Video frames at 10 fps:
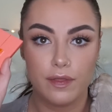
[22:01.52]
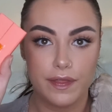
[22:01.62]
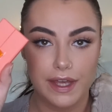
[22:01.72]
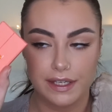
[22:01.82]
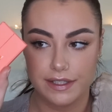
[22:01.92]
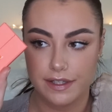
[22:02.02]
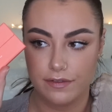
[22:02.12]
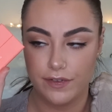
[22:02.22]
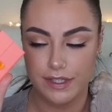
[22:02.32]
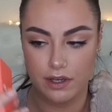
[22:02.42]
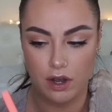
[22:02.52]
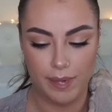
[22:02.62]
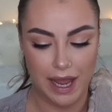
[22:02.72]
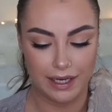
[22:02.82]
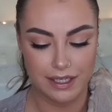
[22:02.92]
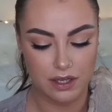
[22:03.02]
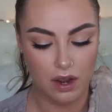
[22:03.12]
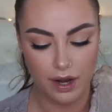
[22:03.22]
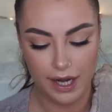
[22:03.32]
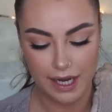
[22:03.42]
These Viseart palettes,
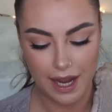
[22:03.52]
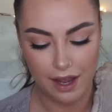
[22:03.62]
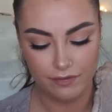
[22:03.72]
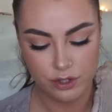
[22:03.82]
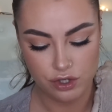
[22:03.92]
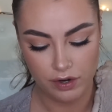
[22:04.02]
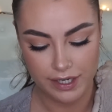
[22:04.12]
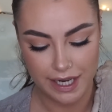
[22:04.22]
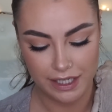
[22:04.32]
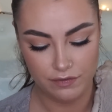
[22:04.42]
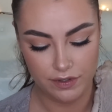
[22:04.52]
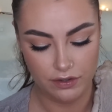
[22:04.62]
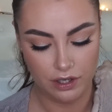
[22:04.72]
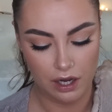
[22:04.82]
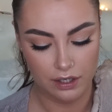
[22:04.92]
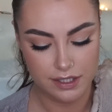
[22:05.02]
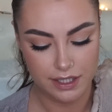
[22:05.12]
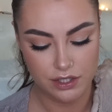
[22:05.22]
I haven't tried any of the other colours.